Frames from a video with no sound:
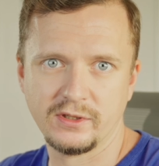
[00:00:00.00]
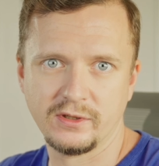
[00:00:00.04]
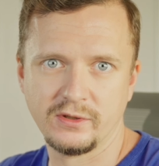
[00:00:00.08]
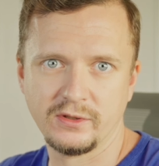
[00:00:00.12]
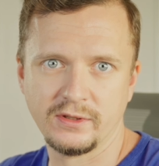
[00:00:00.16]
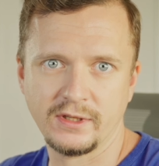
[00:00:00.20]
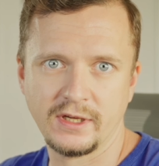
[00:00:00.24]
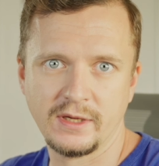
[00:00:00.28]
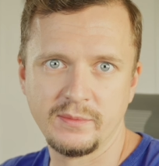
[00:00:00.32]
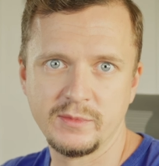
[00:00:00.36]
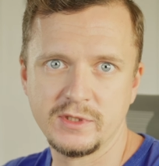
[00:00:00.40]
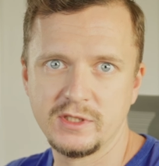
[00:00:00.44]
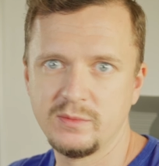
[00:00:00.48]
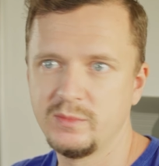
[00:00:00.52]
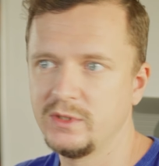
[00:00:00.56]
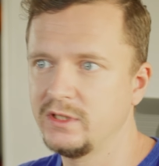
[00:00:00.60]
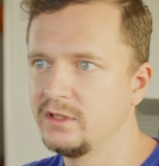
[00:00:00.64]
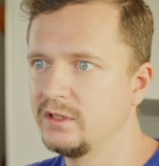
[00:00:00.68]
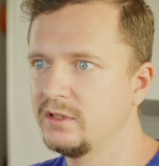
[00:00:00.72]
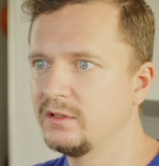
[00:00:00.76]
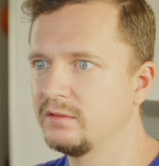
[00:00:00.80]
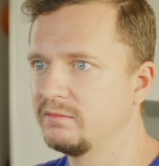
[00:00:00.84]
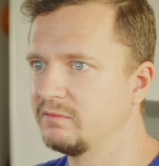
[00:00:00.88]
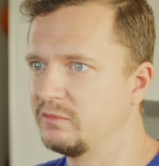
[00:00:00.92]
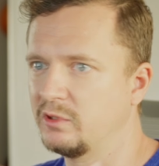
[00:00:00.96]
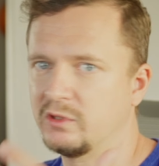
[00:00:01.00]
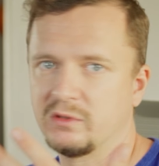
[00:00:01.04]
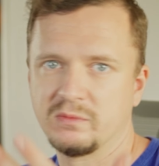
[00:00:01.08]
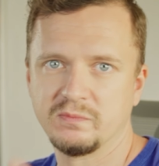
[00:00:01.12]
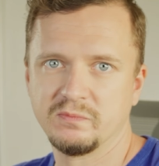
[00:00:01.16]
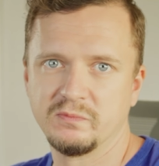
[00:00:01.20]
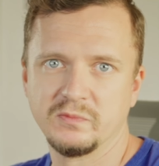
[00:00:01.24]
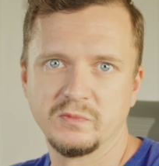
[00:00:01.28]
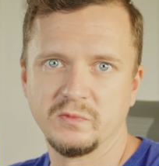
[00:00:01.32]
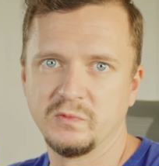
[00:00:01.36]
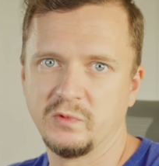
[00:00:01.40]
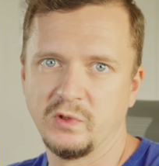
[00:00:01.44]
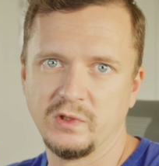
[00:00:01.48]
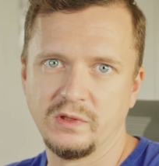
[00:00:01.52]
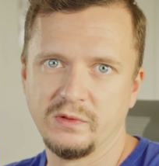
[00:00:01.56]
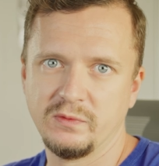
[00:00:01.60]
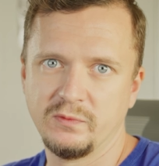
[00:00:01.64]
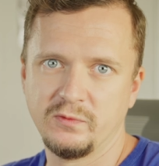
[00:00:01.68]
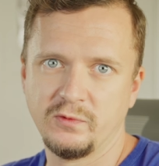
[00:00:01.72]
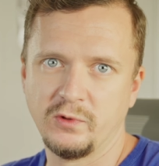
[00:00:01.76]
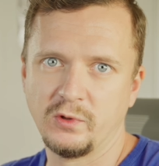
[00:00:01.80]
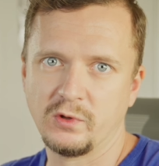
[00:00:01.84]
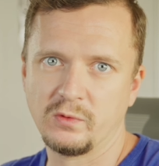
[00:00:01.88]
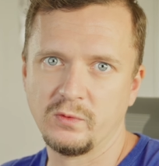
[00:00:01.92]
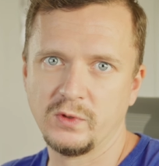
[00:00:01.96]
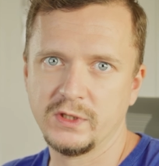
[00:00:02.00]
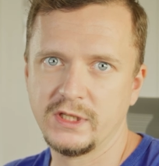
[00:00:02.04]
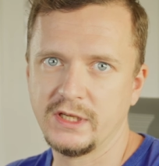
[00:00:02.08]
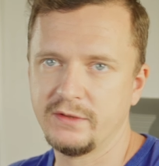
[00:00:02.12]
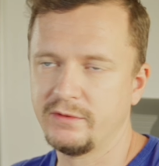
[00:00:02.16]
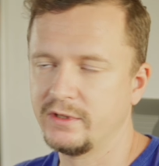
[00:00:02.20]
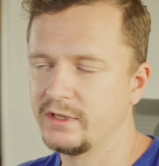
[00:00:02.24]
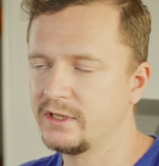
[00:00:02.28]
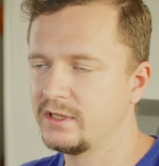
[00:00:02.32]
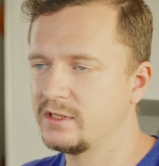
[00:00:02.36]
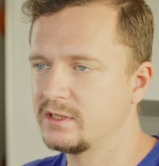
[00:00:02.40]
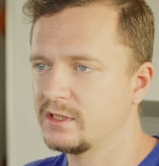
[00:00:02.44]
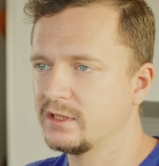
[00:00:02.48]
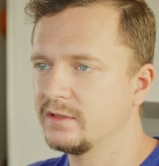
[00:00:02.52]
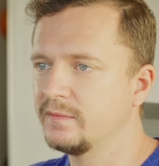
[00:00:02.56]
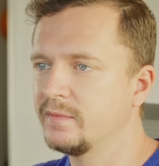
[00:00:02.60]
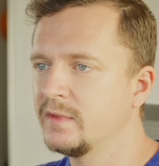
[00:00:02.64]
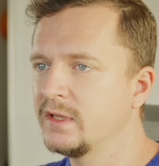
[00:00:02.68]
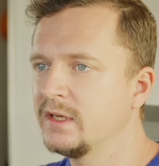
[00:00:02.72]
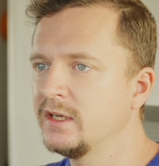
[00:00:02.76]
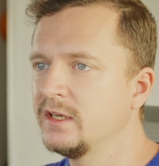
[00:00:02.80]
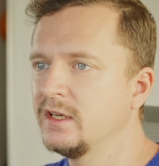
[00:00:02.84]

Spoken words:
on IMDb or for whatever reason.